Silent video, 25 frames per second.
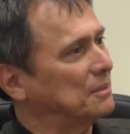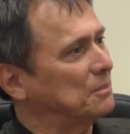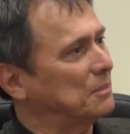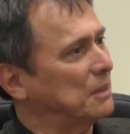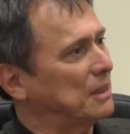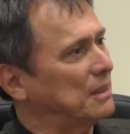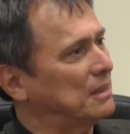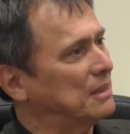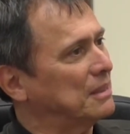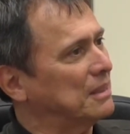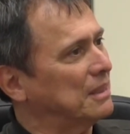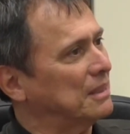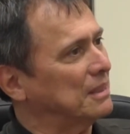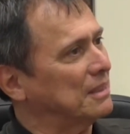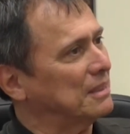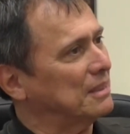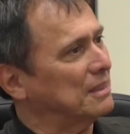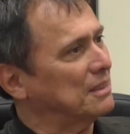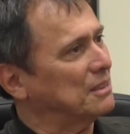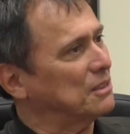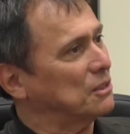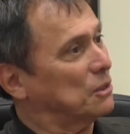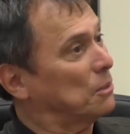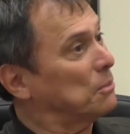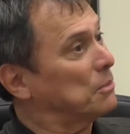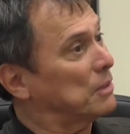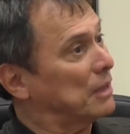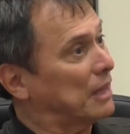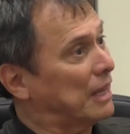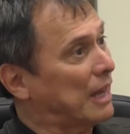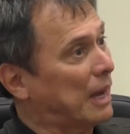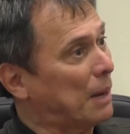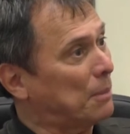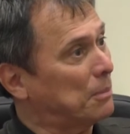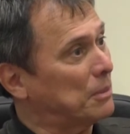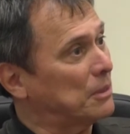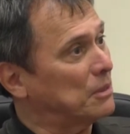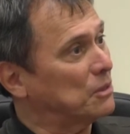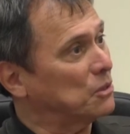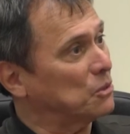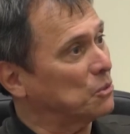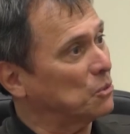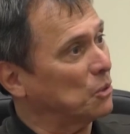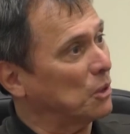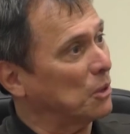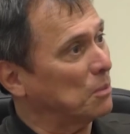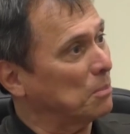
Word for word: means that if something happens to